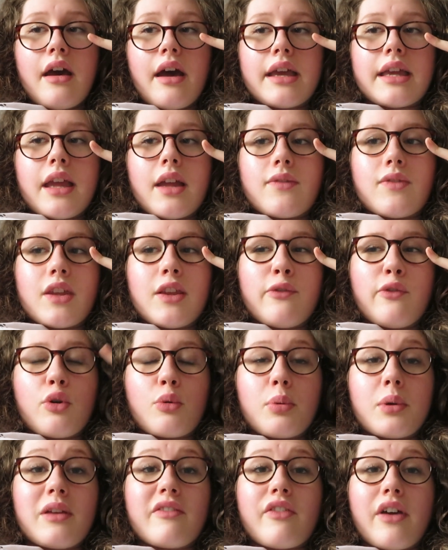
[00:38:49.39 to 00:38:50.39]
I gave this
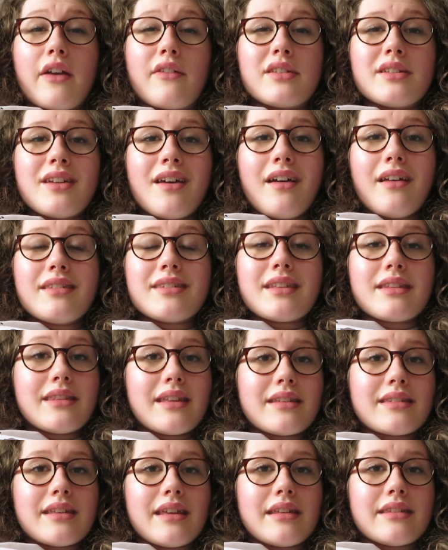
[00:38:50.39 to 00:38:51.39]
4.5 stars.
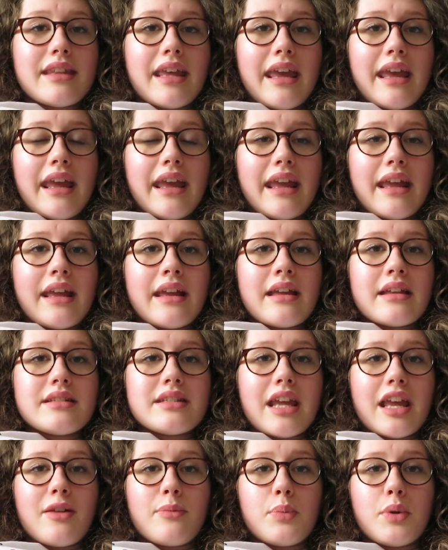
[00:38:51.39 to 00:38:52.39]
This is a
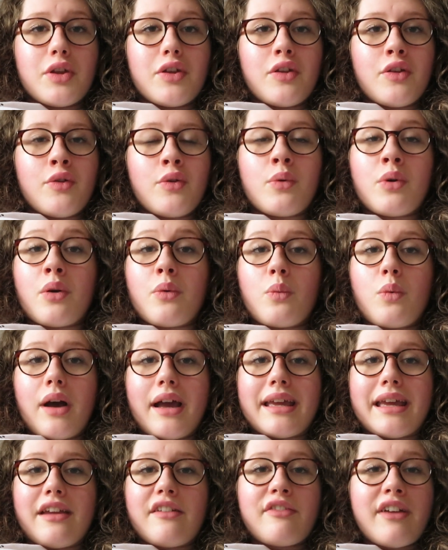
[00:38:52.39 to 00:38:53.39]
debut
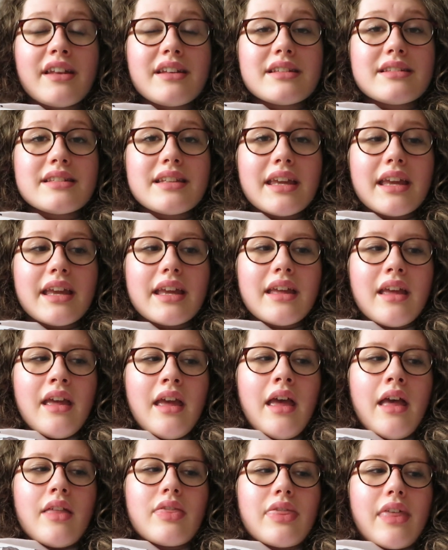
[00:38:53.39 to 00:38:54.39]
YA fantasy
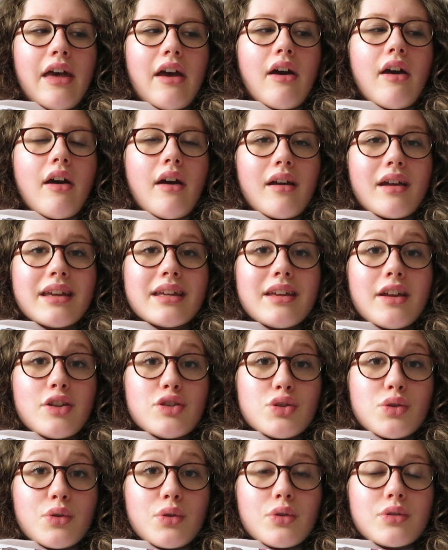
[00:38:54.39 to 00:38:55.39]
that I
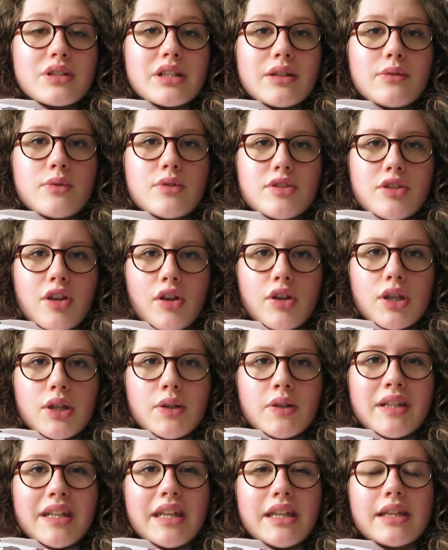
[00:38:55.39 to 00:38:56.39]
adored. It was so
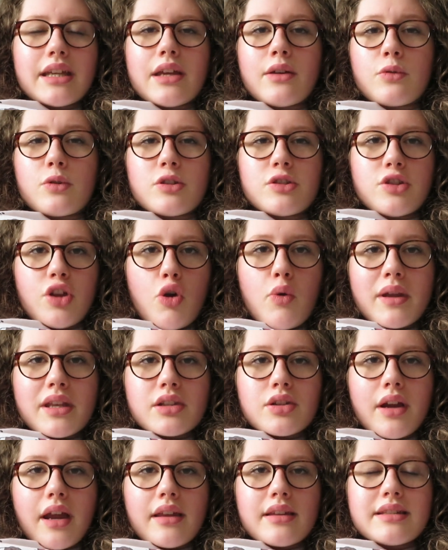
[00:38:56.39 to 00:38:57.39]
unique. It was so
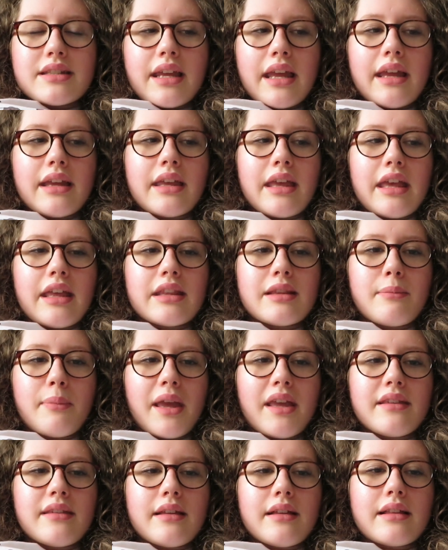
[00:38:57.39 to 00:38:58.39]
interesting. It's
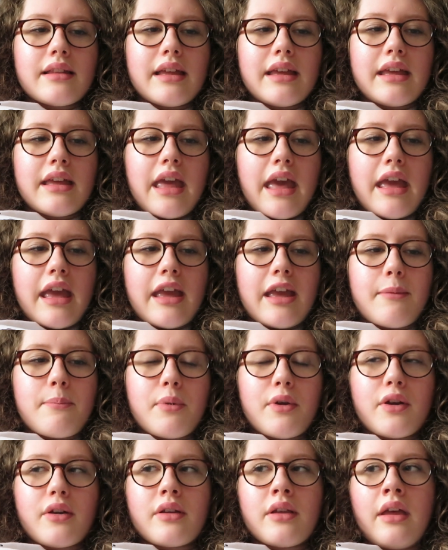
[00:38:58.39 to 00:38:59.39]
basically a
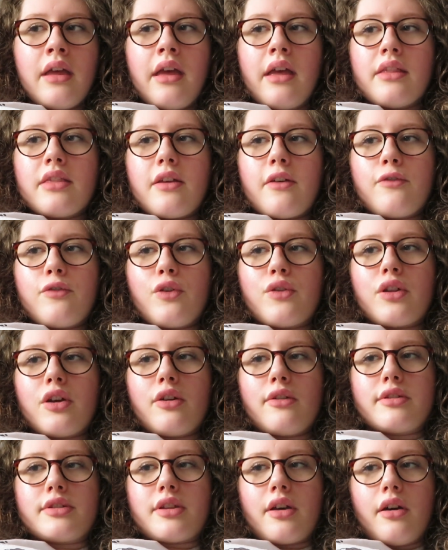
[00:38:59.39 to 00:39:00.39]
book that
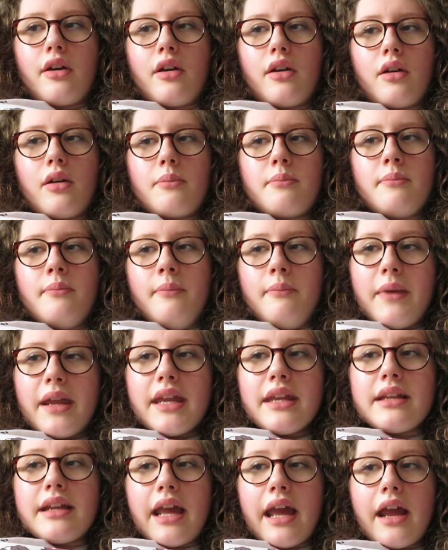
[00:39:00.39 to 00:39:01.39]
follows our
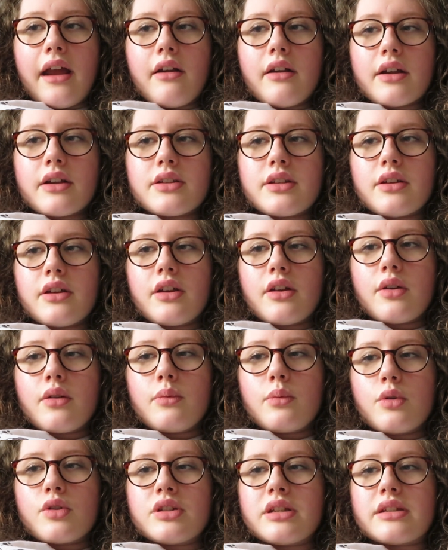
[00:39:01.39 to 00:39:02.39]
main character.
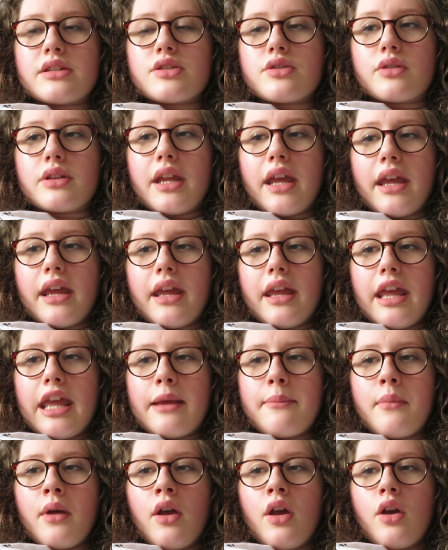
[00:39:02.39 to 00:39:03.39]
What is your
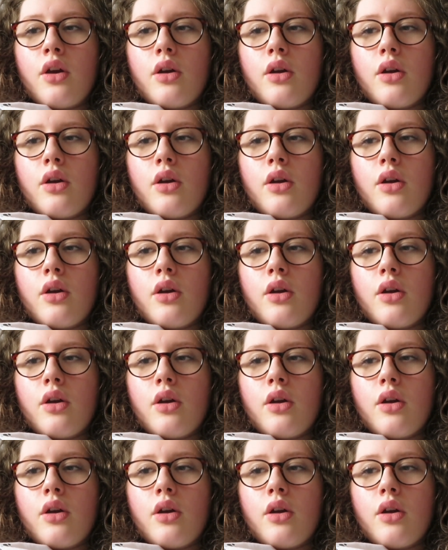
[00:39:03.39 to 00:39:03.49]
name?